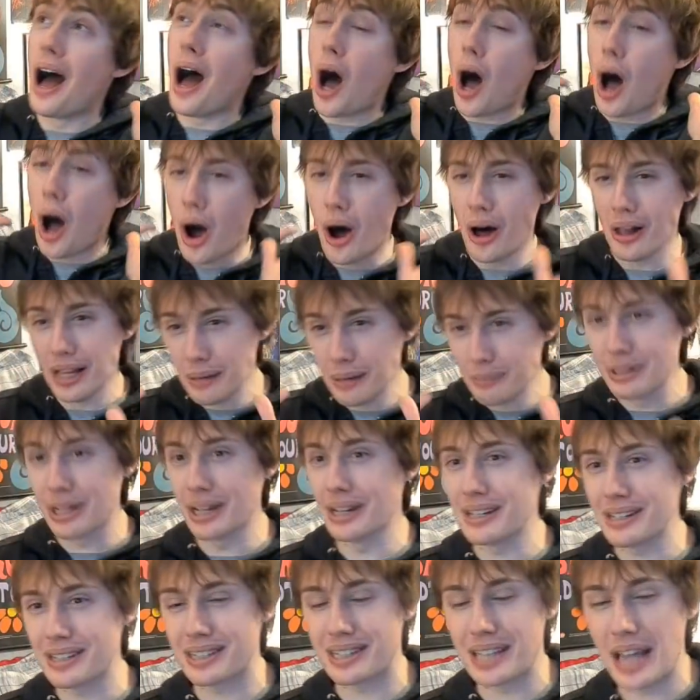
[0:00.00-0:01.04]
All I'm going
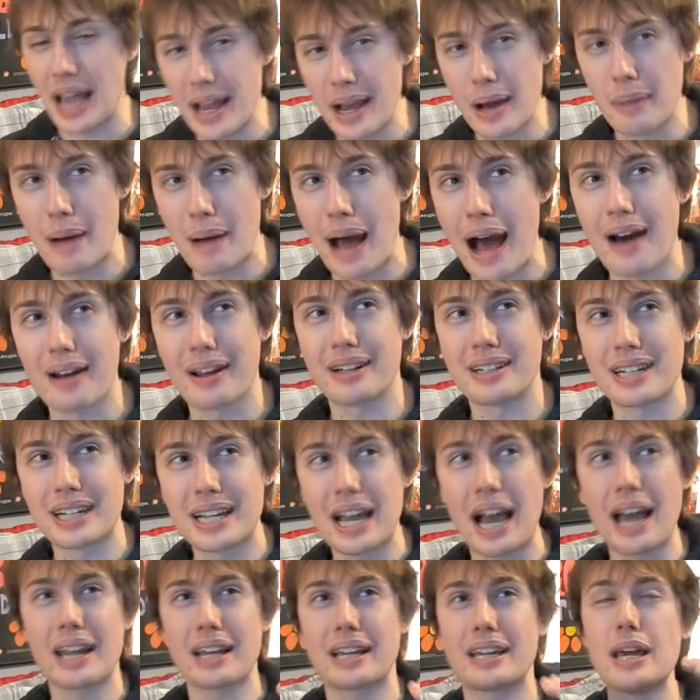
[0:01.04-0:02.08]
to say about it, to
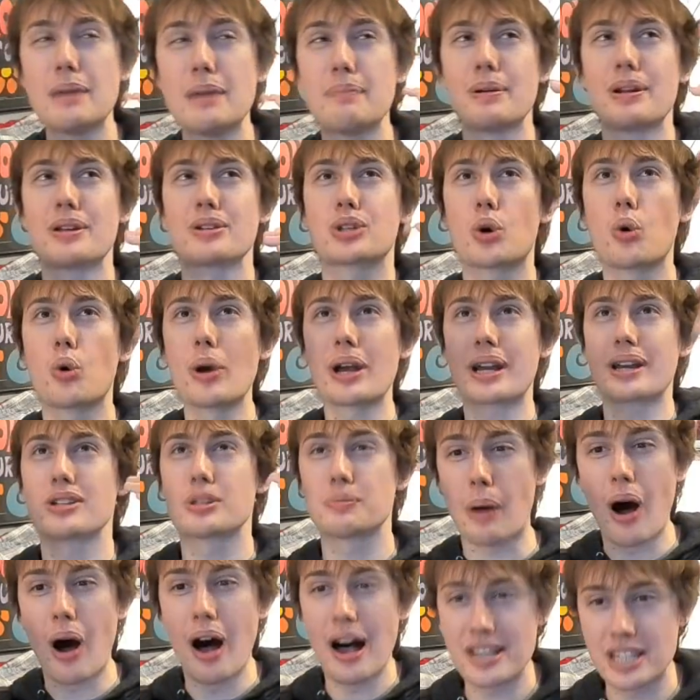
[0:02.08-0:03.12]
kind of keep it as quick as
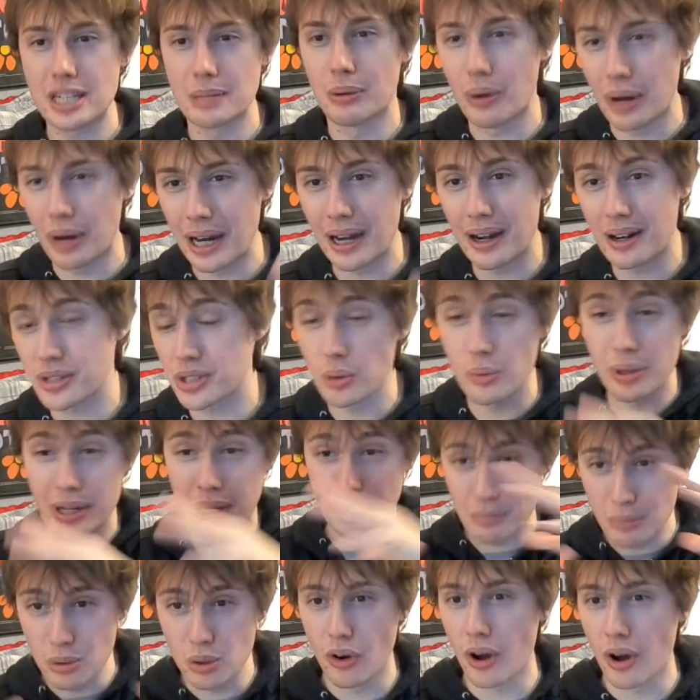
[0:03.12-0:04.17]
possible here so we can
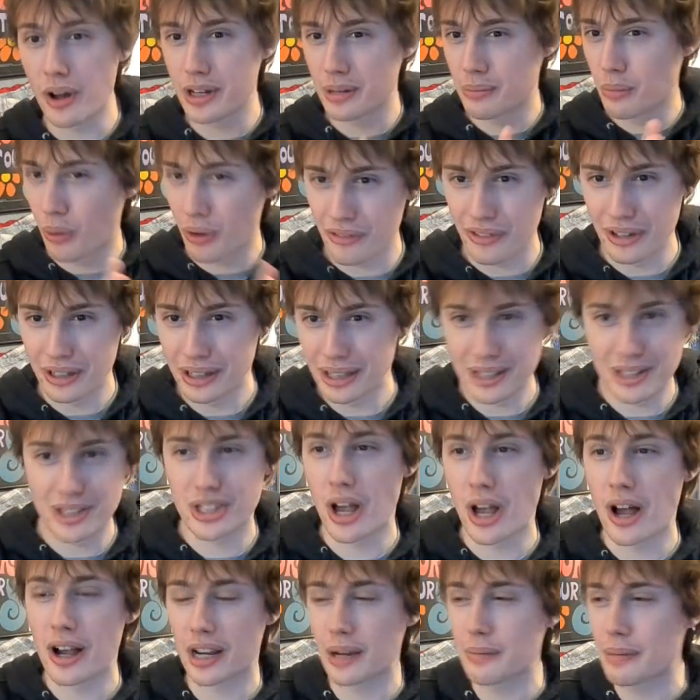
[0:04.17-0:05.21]
move on to more Vinland
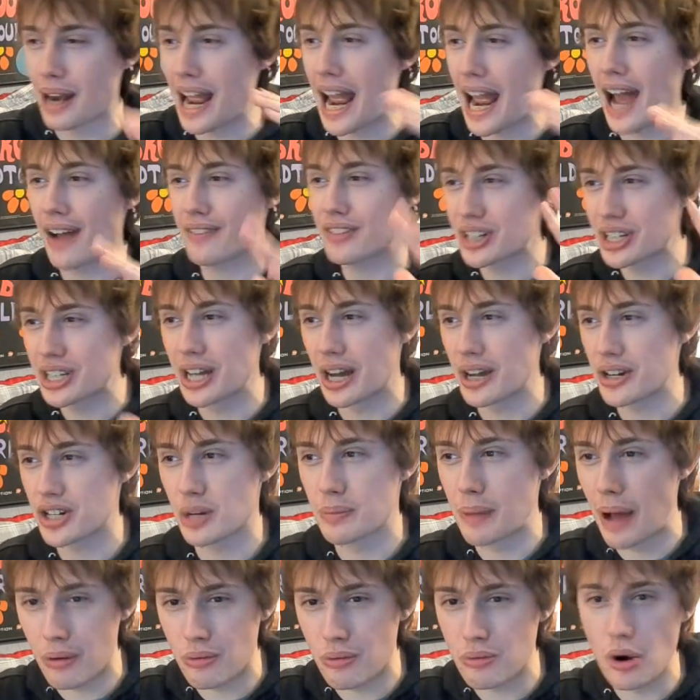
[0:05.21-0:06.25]
Saga, but I have to gush
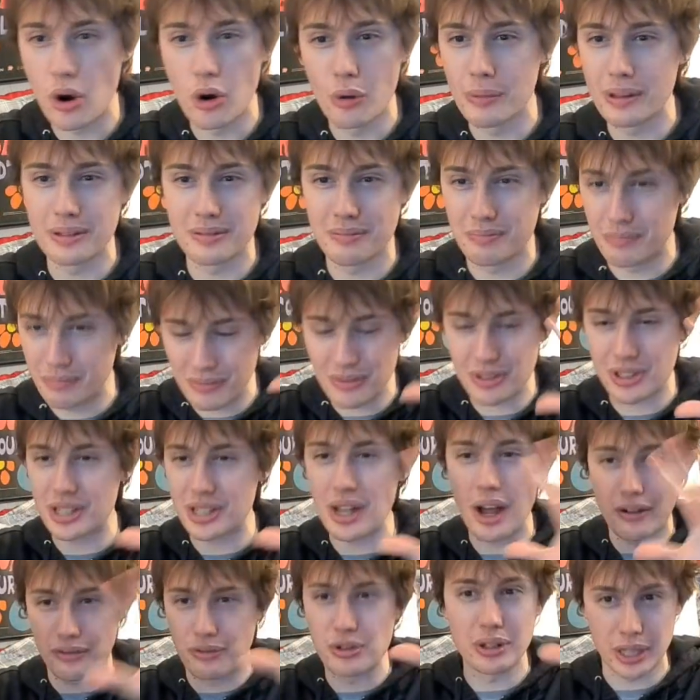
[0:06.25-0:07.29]
about Roman
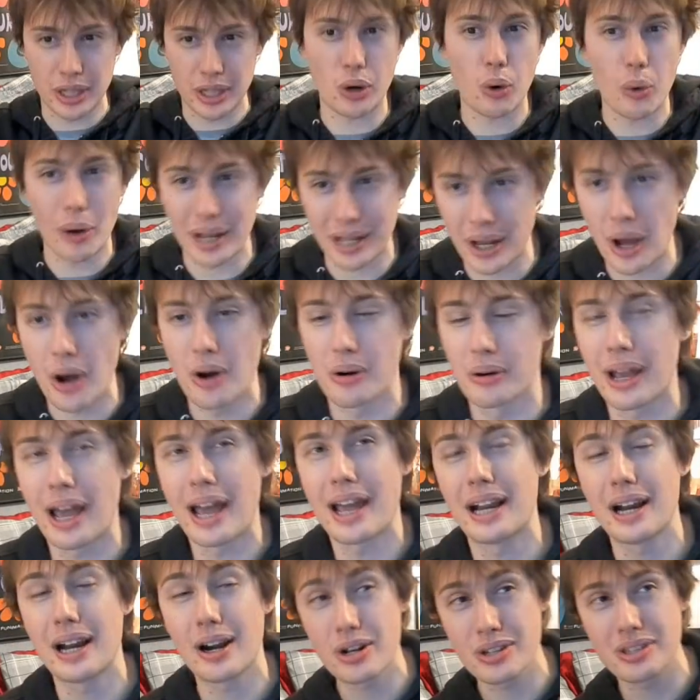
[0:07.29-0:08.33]
stuff really quick. Okay,
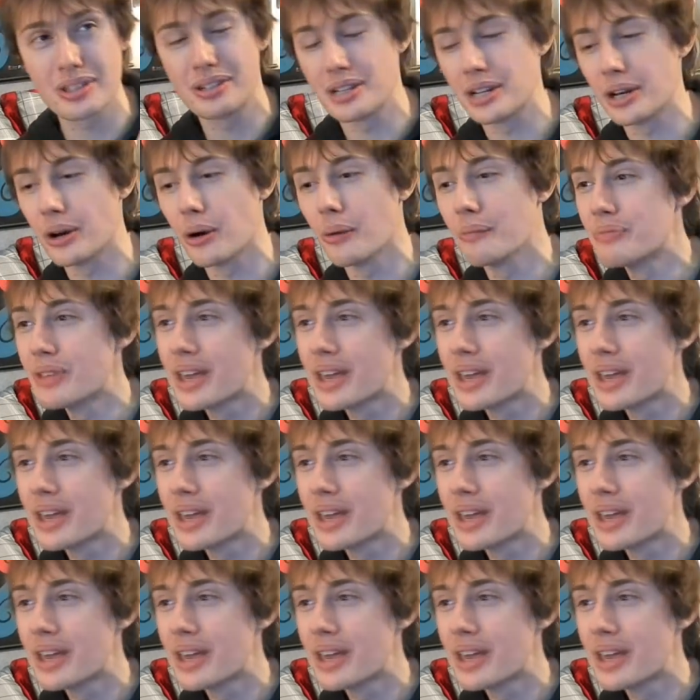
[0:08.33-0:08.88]
here's the deal.